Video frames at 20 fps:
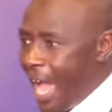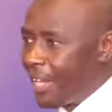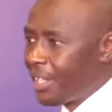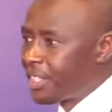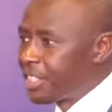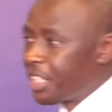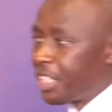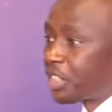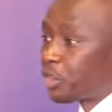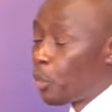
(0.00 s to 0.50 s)

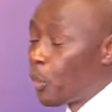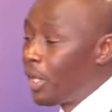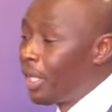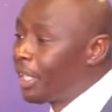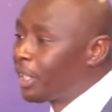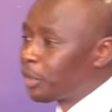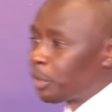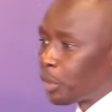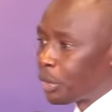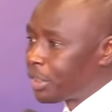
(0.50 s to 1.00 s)
and she's
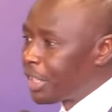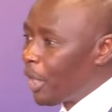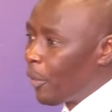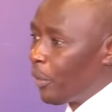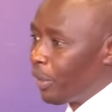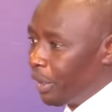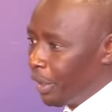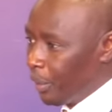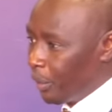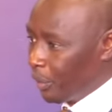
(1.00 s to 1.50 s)
willing to stay
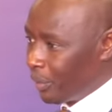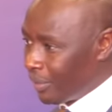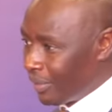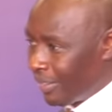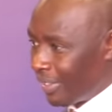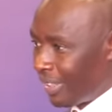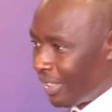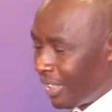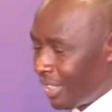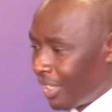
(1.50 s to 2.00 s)
with you.
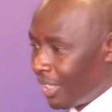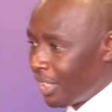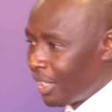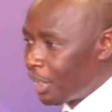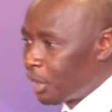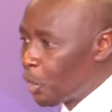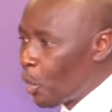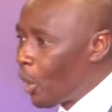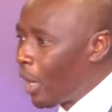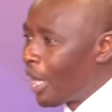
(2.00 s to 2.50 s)

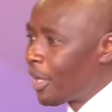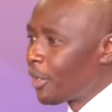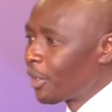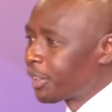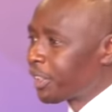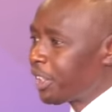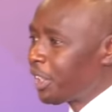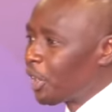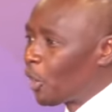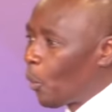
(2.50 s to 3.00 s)
You
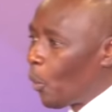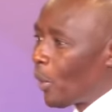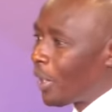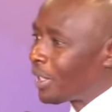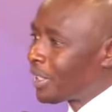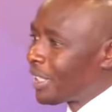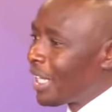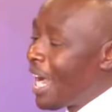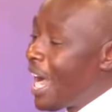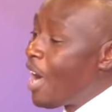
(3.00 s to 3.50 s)
cannot
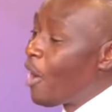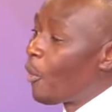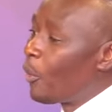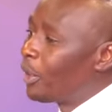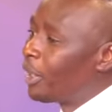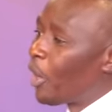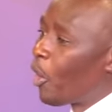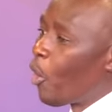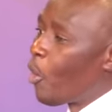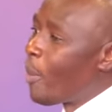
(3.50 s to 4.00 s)
equate her
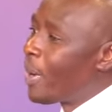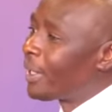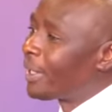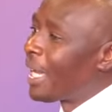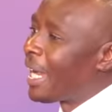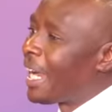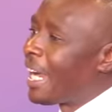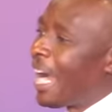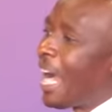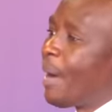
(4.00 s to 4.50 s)
with a woman
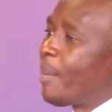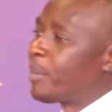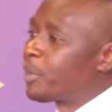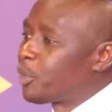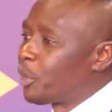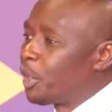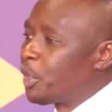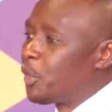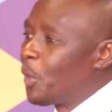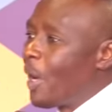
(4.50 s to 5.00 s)
that
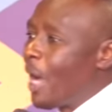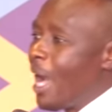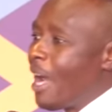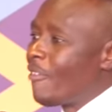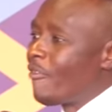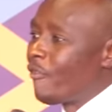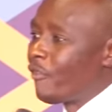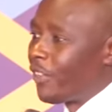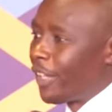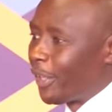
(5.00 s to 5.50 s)
comes when you have